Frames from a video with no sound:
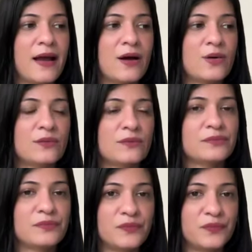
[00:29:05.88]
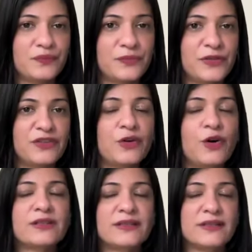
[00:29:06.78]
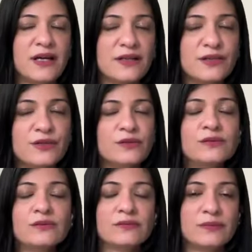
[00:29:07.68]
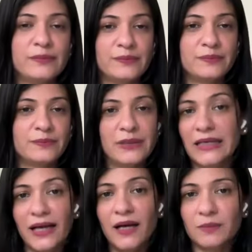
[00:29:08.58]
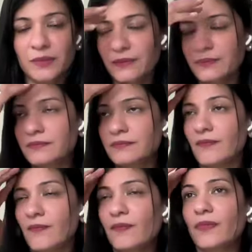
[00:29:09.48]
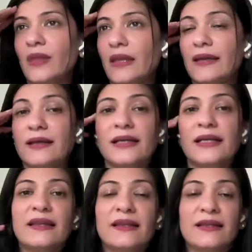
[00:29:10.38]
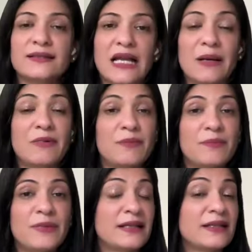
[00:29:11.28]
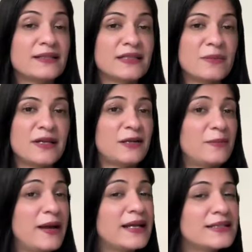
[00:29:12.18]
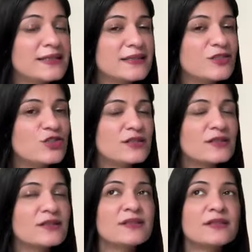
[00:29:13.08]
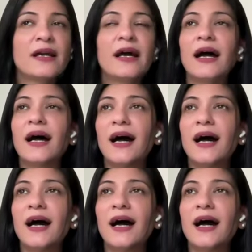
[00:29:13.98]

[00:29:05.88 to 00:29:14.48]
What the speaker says: Now, thoughts start to play out. He thinks I made a bad decision.